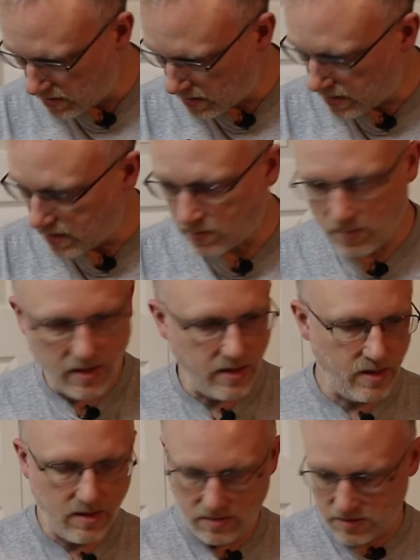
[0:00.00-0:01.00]
let
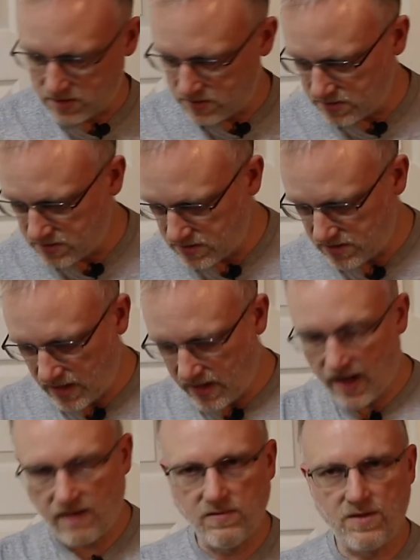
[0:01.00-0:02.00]
me just set
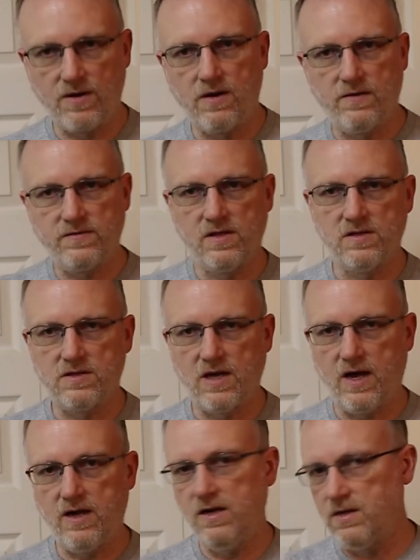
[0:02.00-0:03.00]
everything off to the
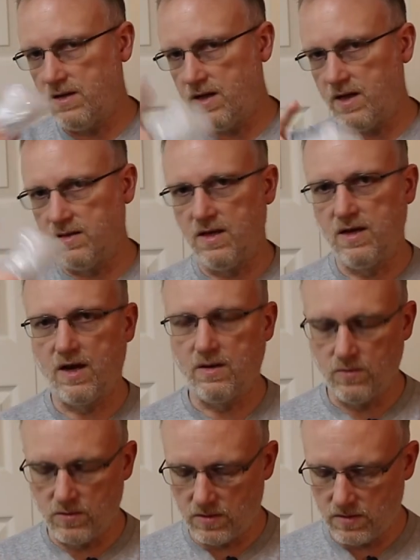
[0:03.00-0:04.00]
side and then I
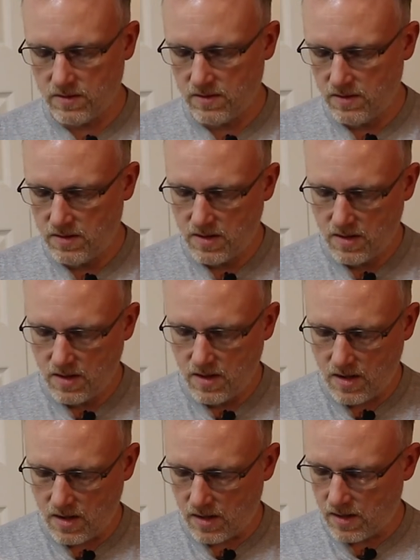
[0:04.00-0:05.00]
will
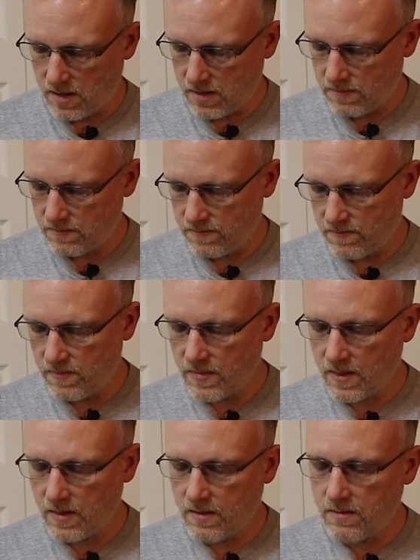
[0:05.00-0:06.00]
uh,
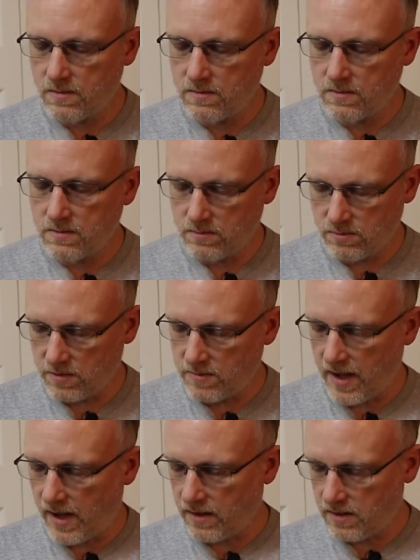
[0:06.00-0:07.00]
be
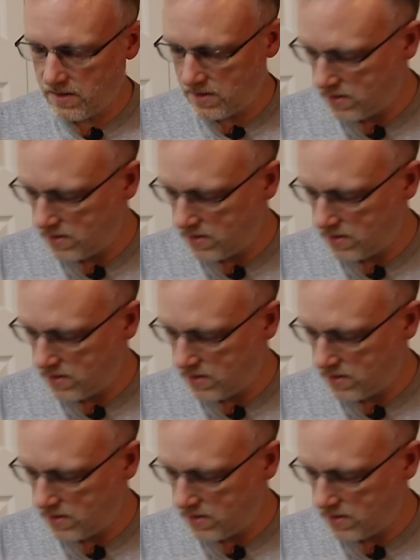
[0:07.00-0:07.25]
back